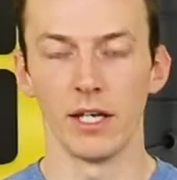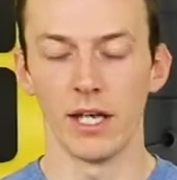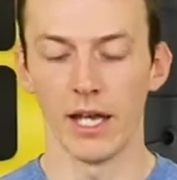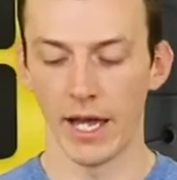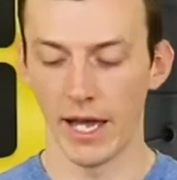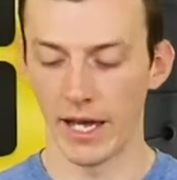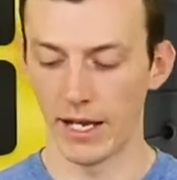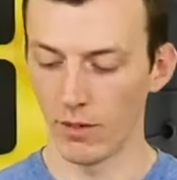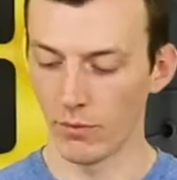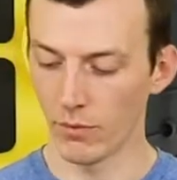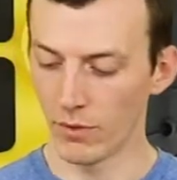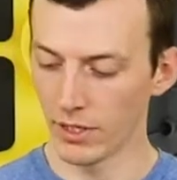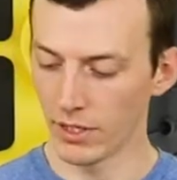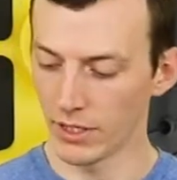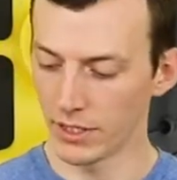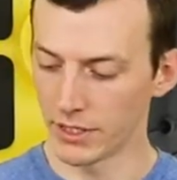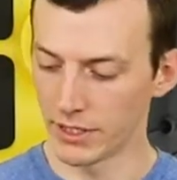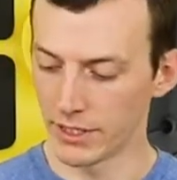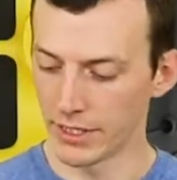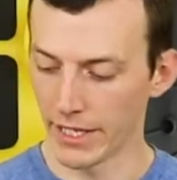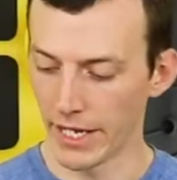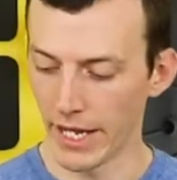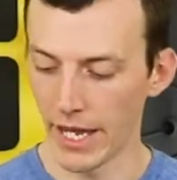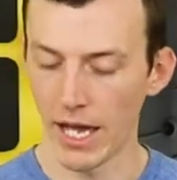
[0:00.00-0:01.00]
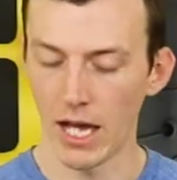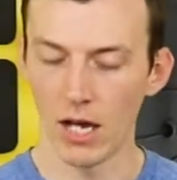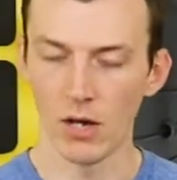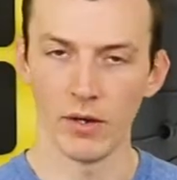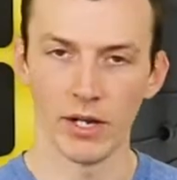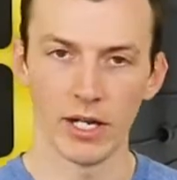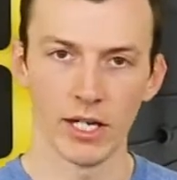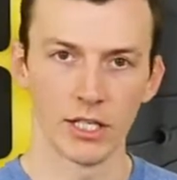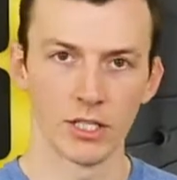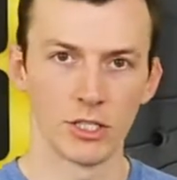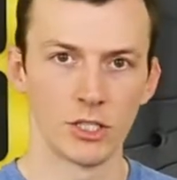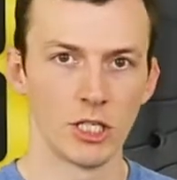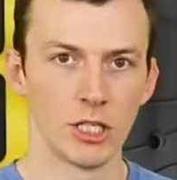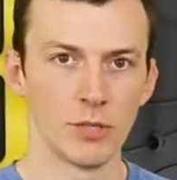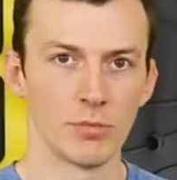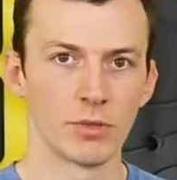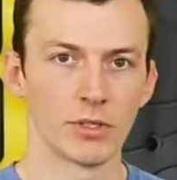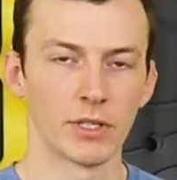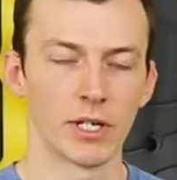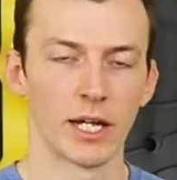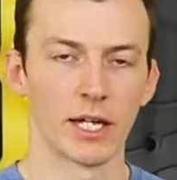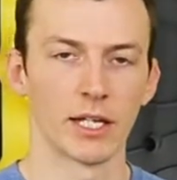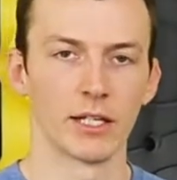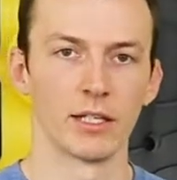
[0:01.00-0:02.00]
And I wanted to see how a cheaper
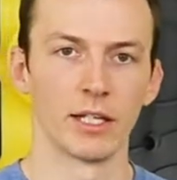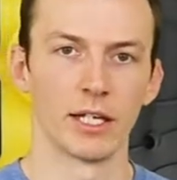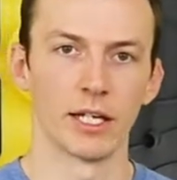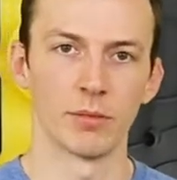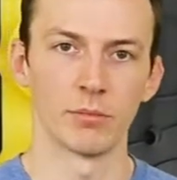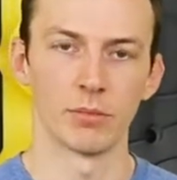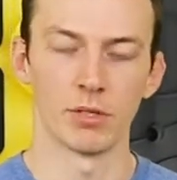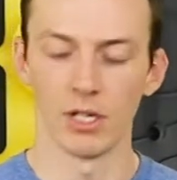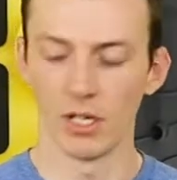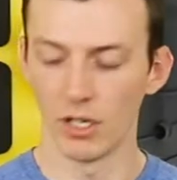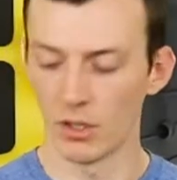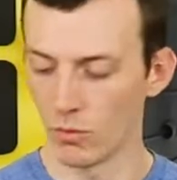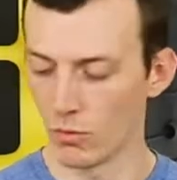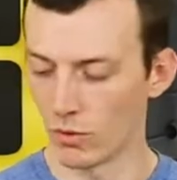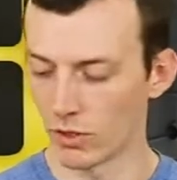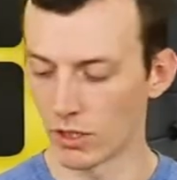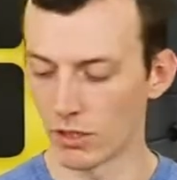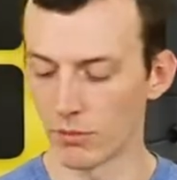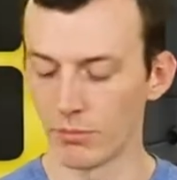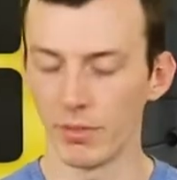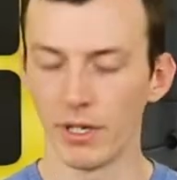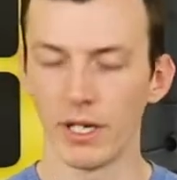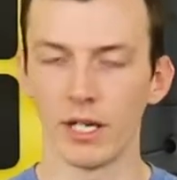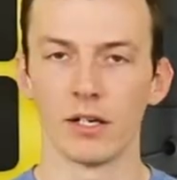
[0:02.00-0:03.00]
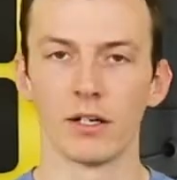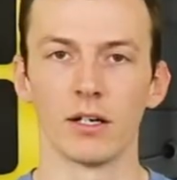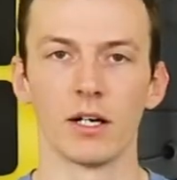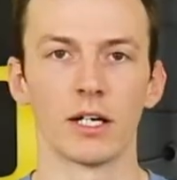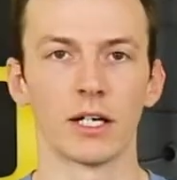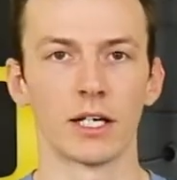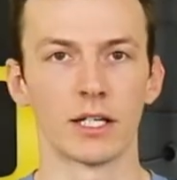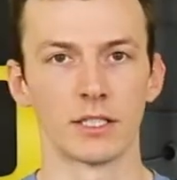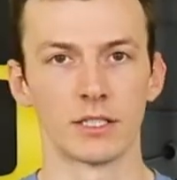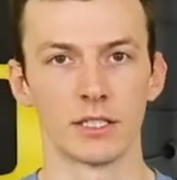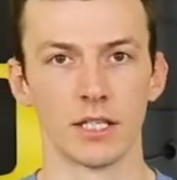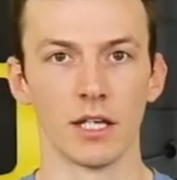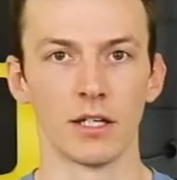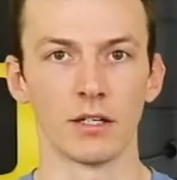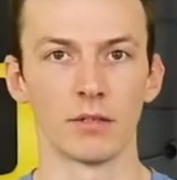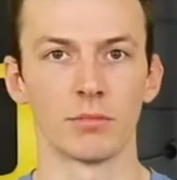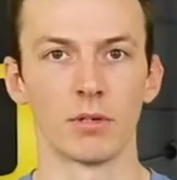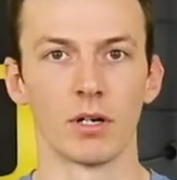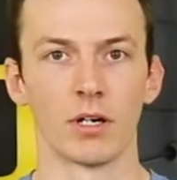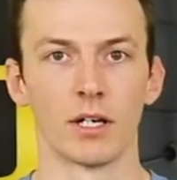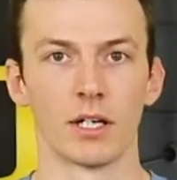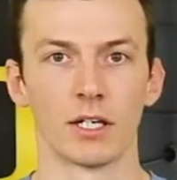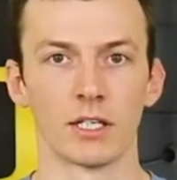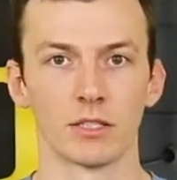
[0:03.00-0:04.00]
headlamp would compare against other
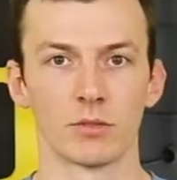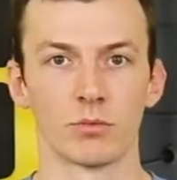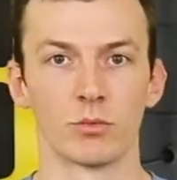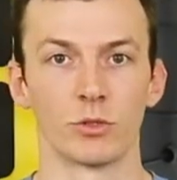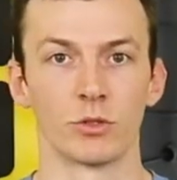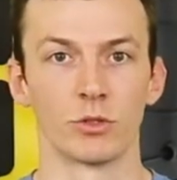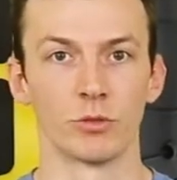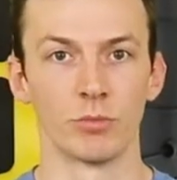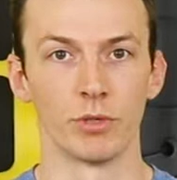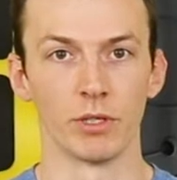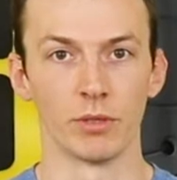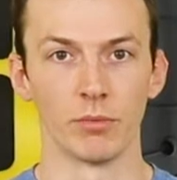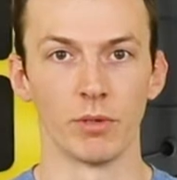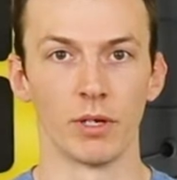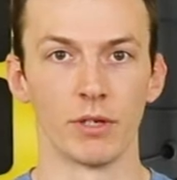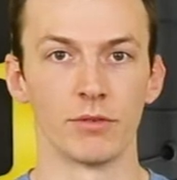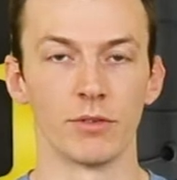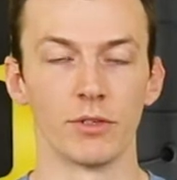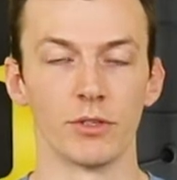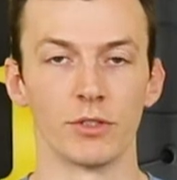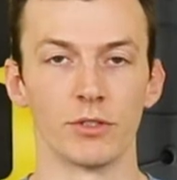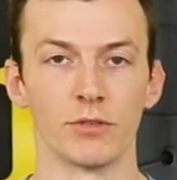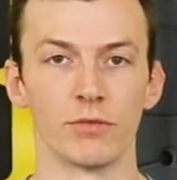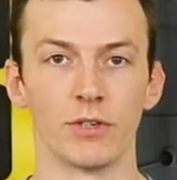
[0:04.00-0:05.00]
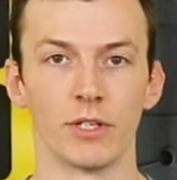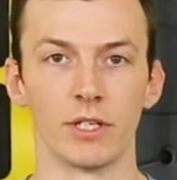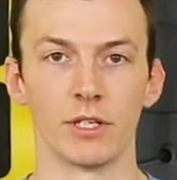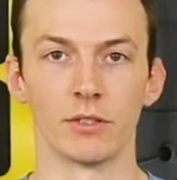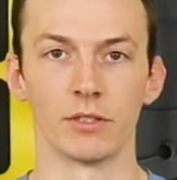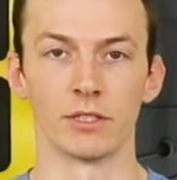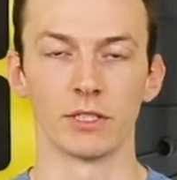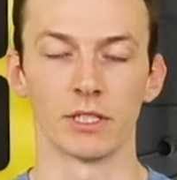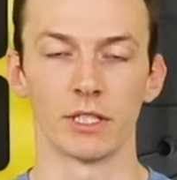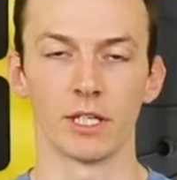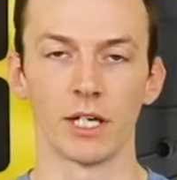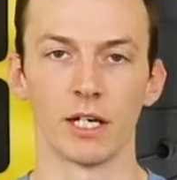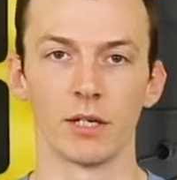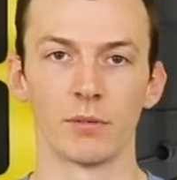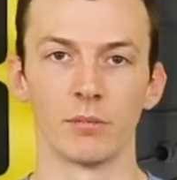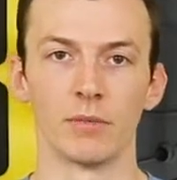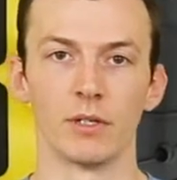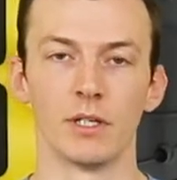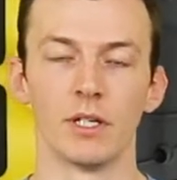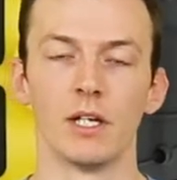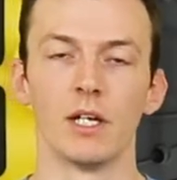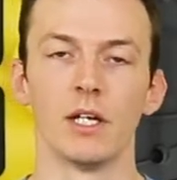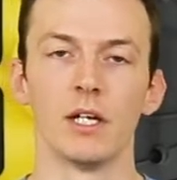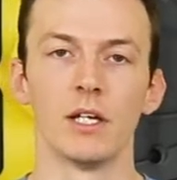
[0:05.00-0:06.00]
products, which will be my future videos to come.
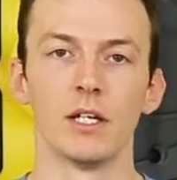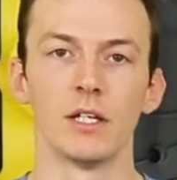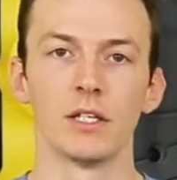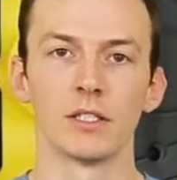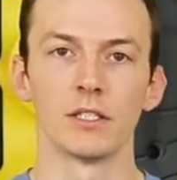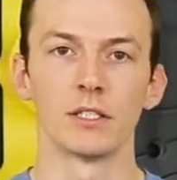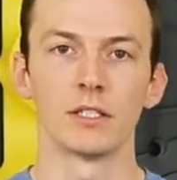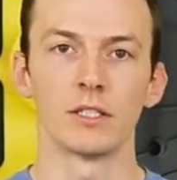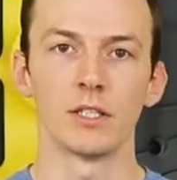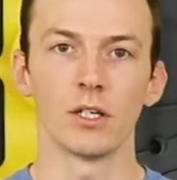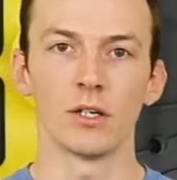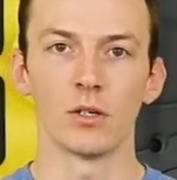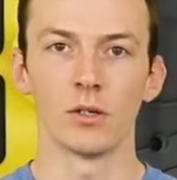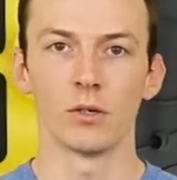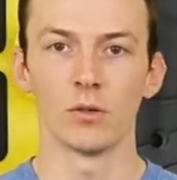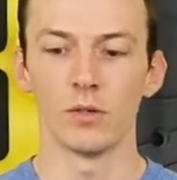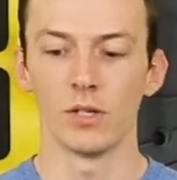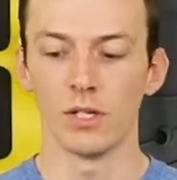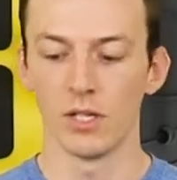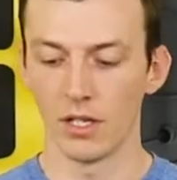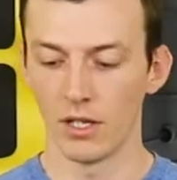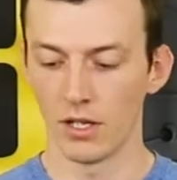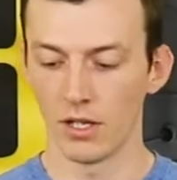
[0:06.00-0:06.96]
So,